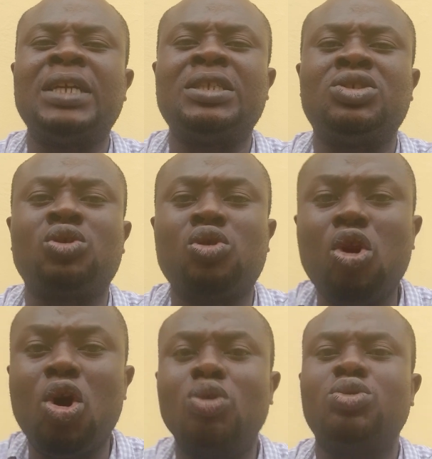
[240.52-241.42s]
that is
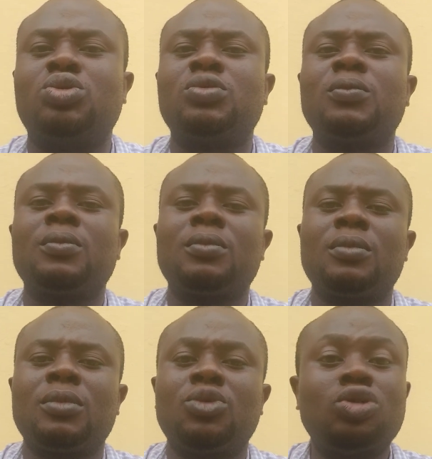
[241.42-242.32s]
close,
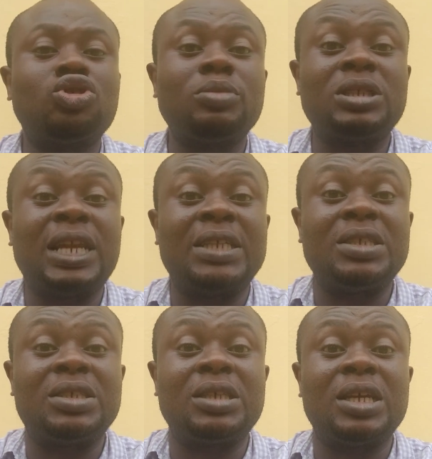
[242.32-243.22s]
not something that
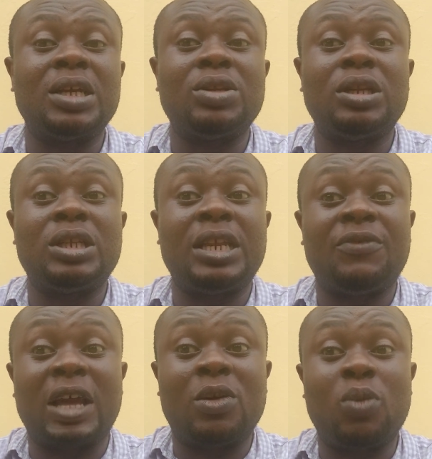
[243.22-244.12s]
is
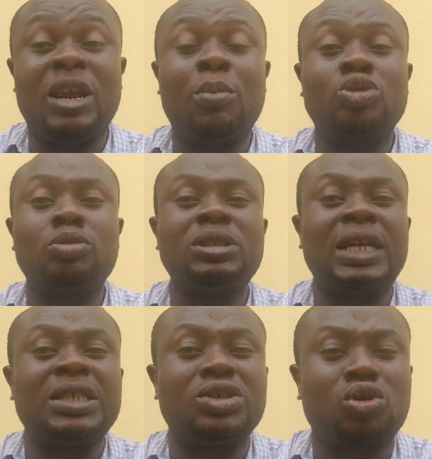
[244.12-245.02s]
the equivalent, but something
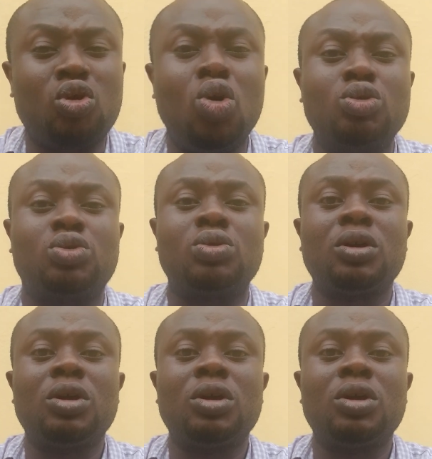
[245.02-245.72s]
that is close